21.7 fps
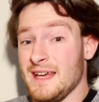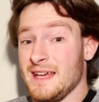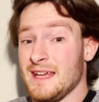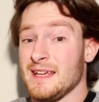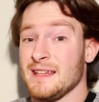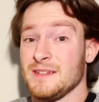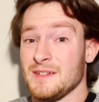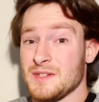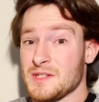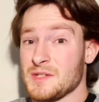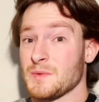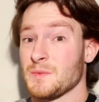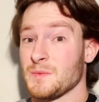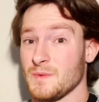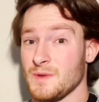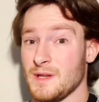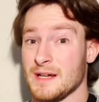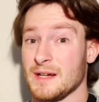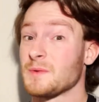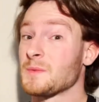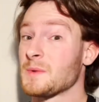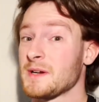It looks
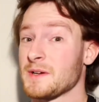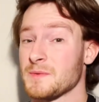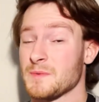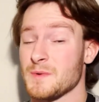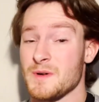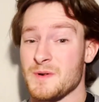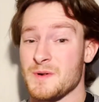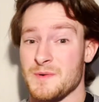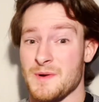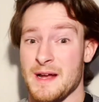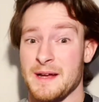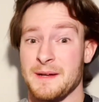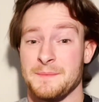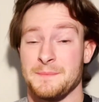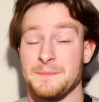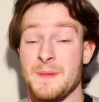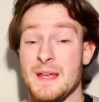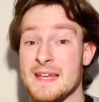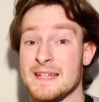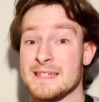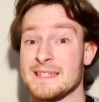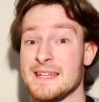like a weird word, right?
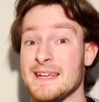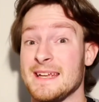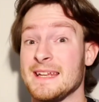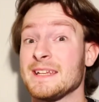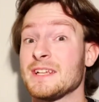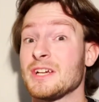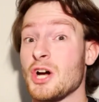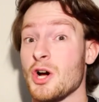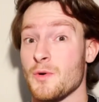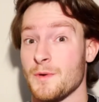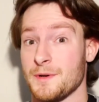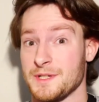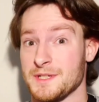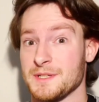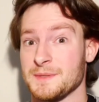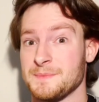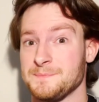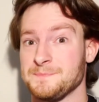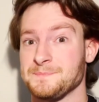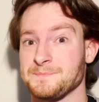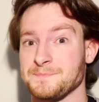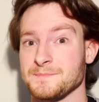It's inchoate.
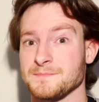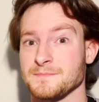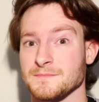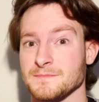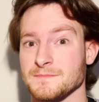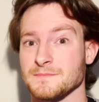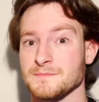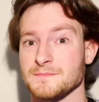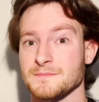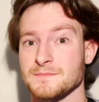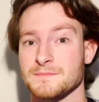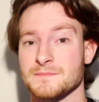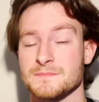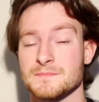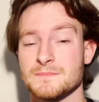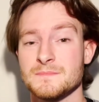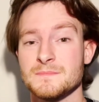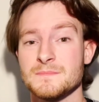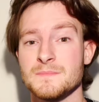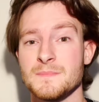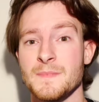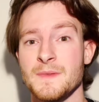
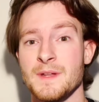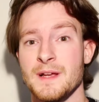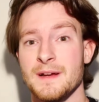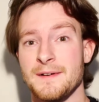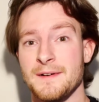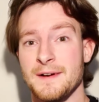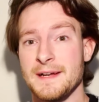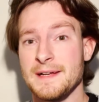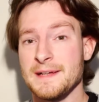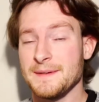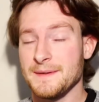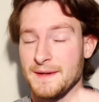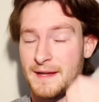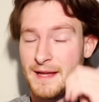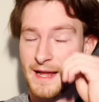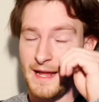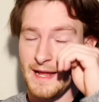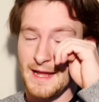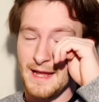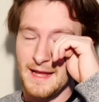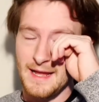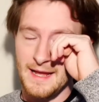All right?
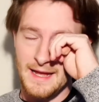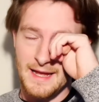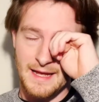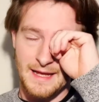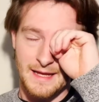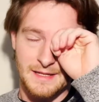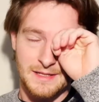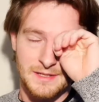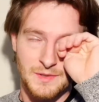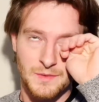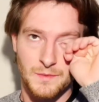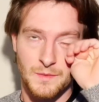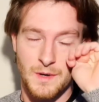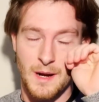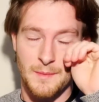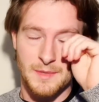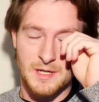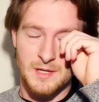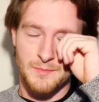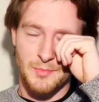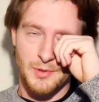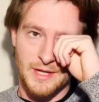And I'm
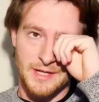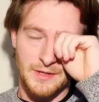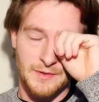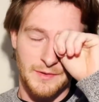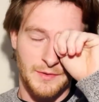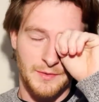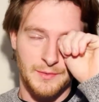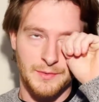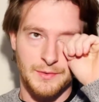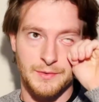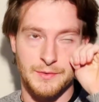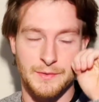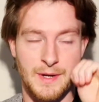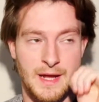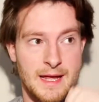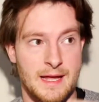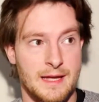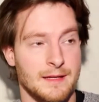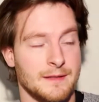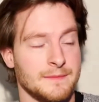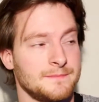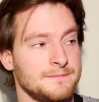going to bring you through
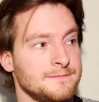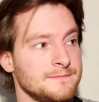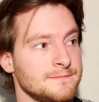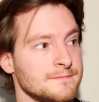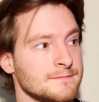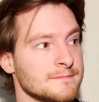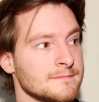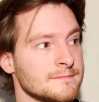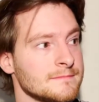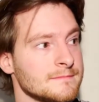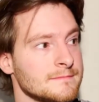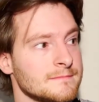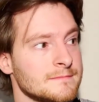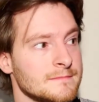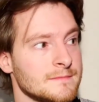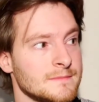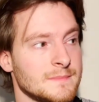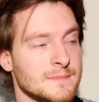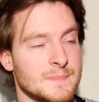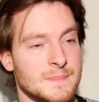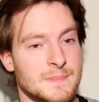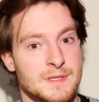a
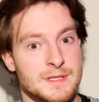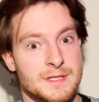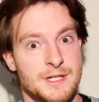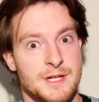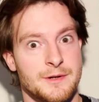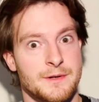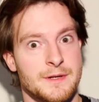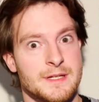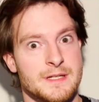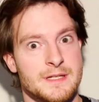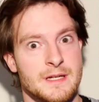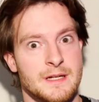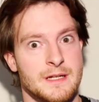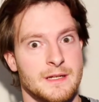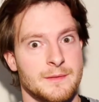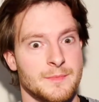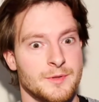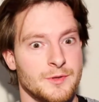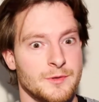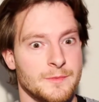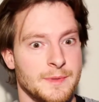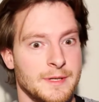GRE synonym
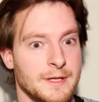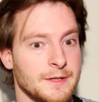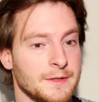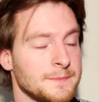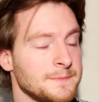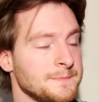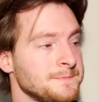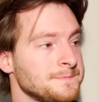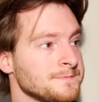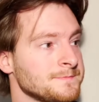group here.